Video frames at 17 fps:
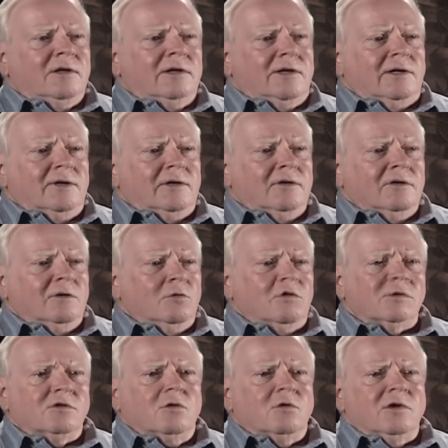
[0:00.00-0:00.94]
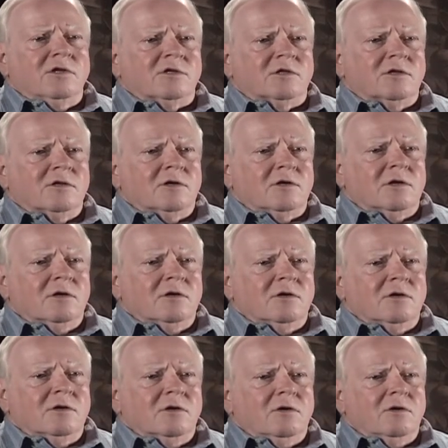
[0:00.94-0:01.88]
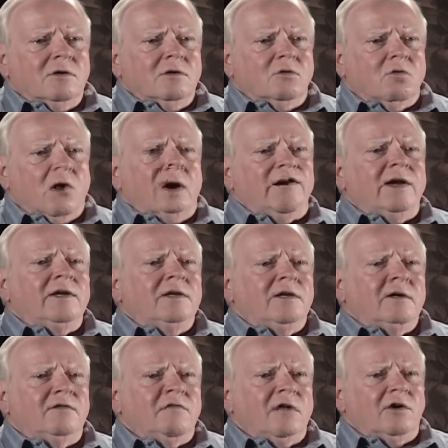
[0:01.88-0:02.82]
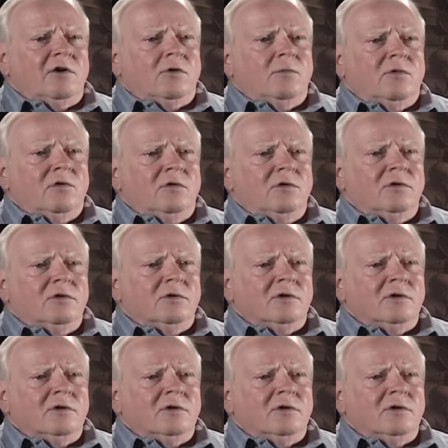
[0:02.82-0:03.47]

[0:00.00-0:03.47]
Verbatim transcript: Uh, there was always grain available.